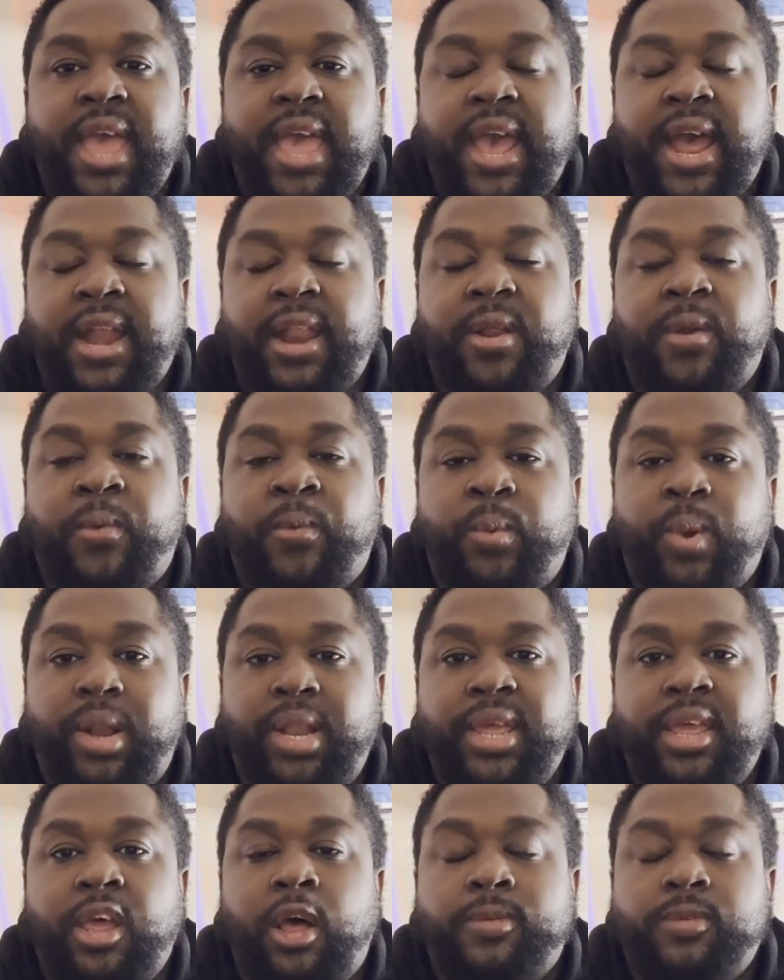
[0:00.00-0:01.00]
and it
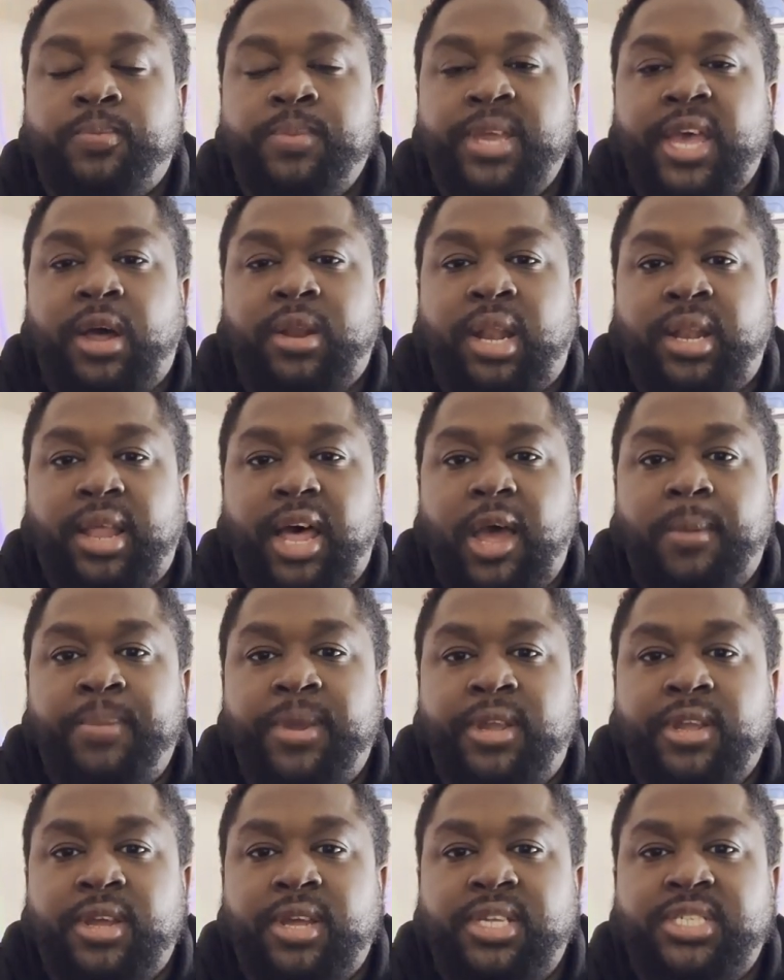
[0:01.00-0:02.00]
really helps me out a lot
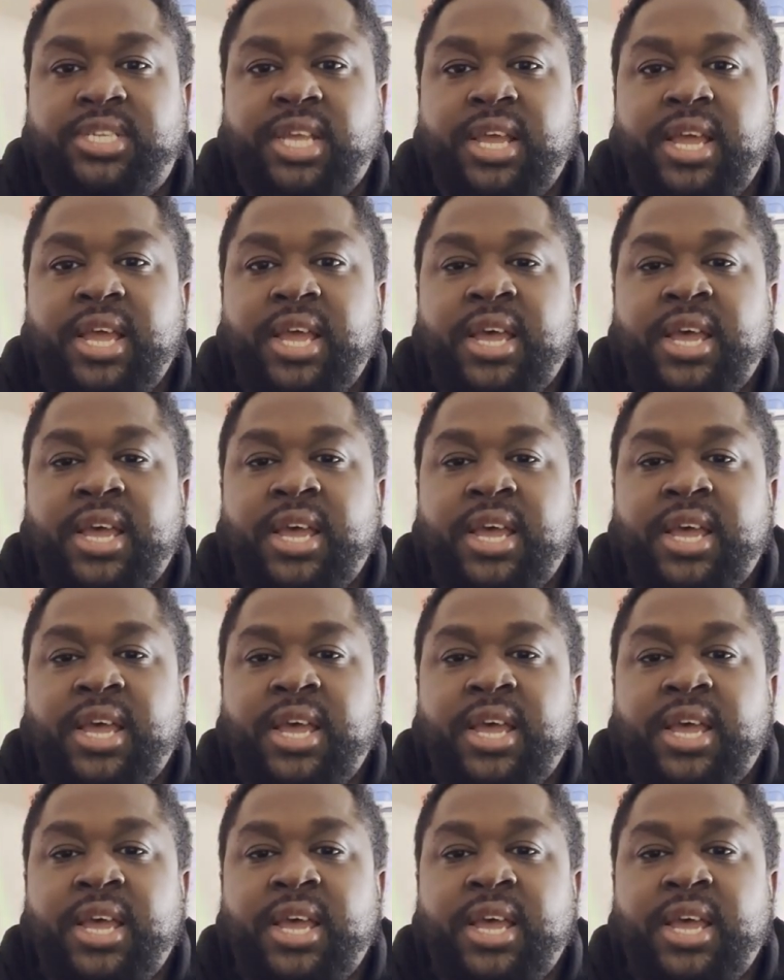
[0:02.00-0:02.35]
because